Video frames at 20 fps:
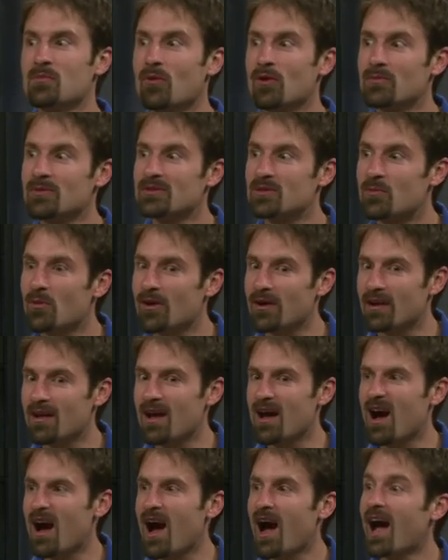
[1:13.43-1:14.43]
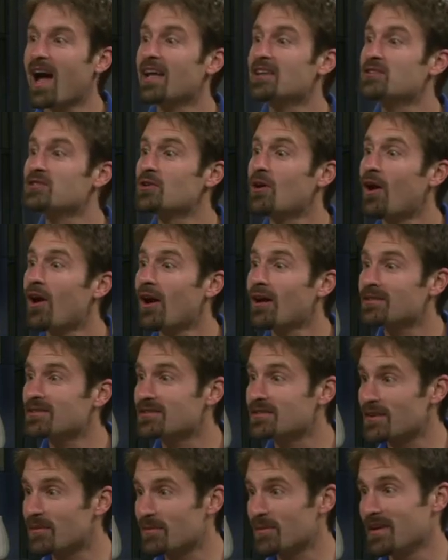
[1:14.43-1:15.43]
Boyd, Mr. Boyd, I taught
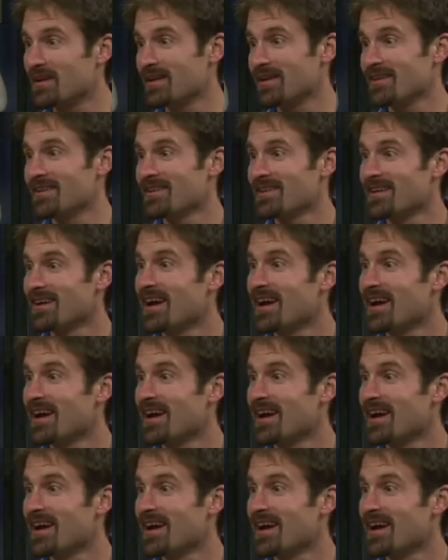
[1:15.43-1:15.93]
somebody.